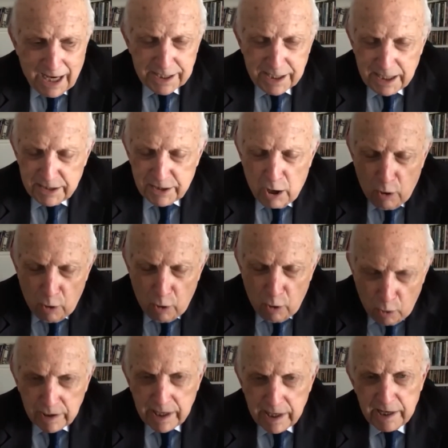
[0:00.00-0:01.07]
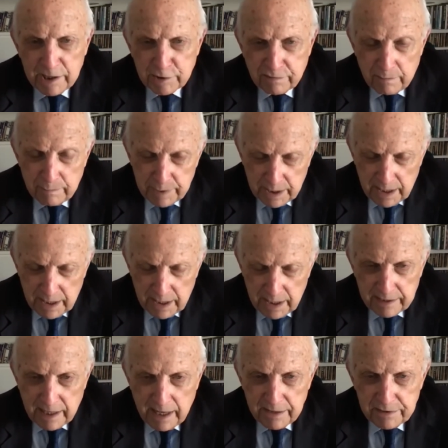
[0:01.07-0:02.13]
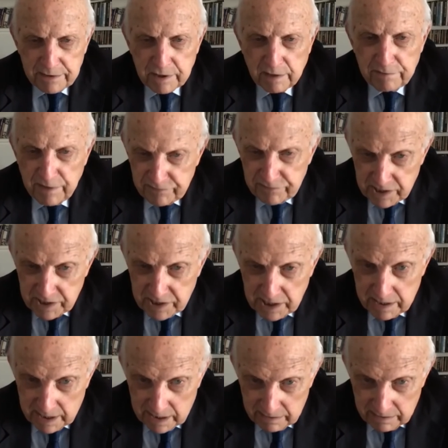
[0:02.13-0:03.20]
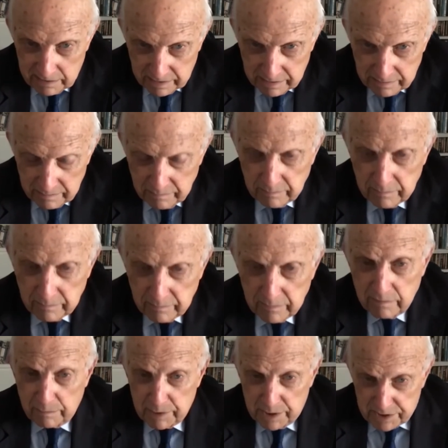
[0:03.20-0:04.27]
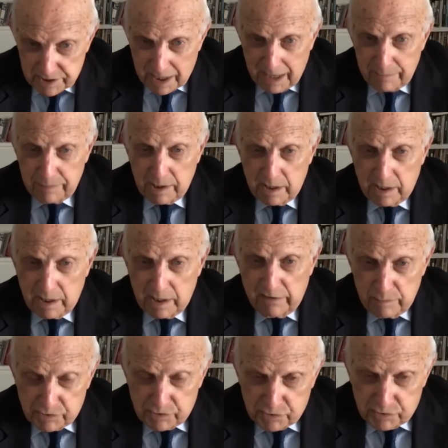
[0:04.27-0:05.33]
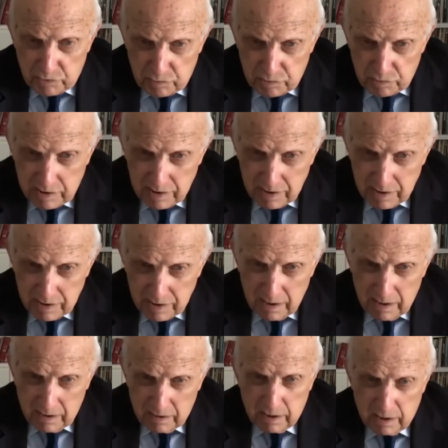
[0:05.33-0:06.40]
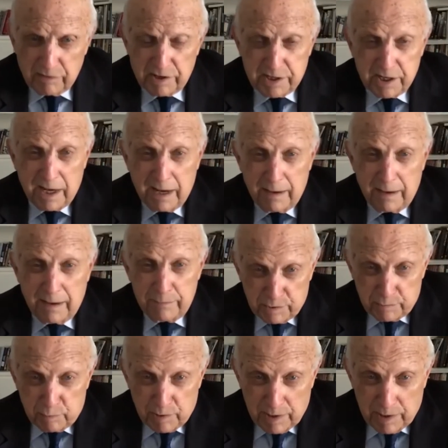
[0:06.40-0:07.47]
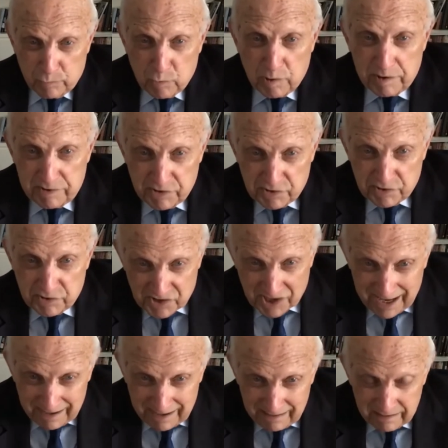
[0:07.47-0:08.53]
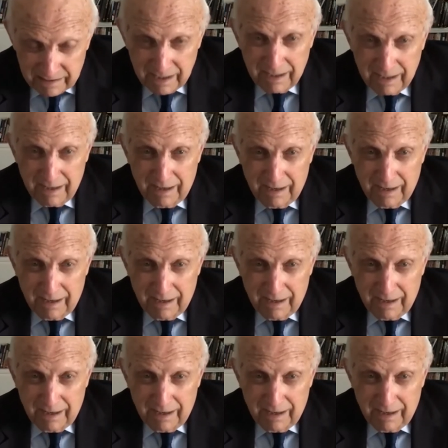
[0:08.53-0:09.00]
The whole case from beginning to end took 15 days, from the time the government sued till the time the Supreme Court decided,